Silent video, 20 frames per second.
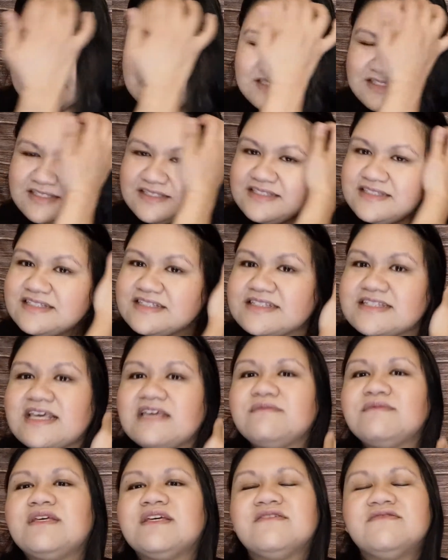This is the
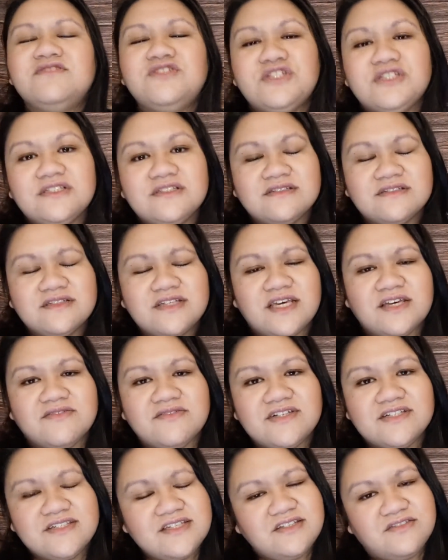same gift Jesus
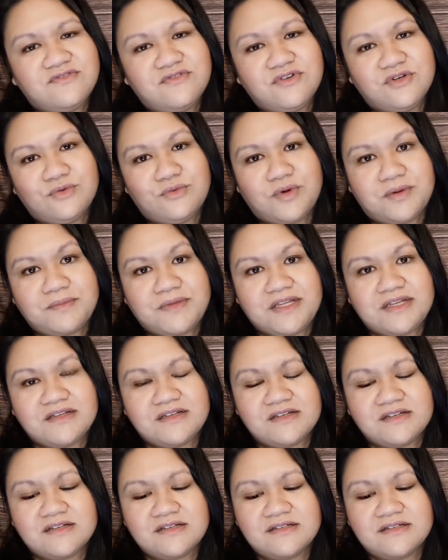gave the sinful woman.